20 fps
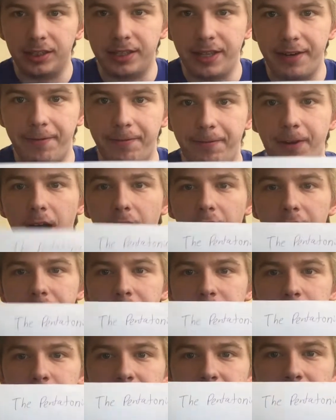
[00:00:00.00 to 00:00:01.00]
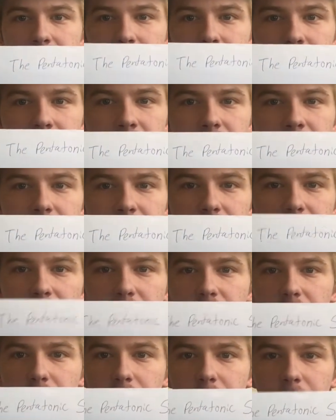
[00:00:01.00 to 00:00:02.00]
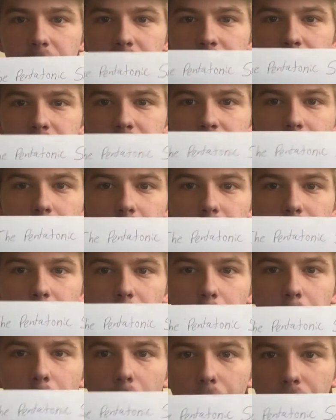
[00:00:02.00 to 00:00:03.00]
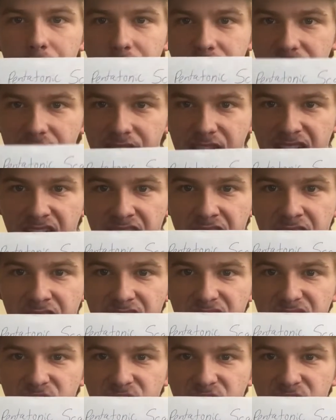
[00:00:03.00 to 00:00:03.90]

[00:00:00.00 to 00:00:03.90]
say 5 is because these notes are both C,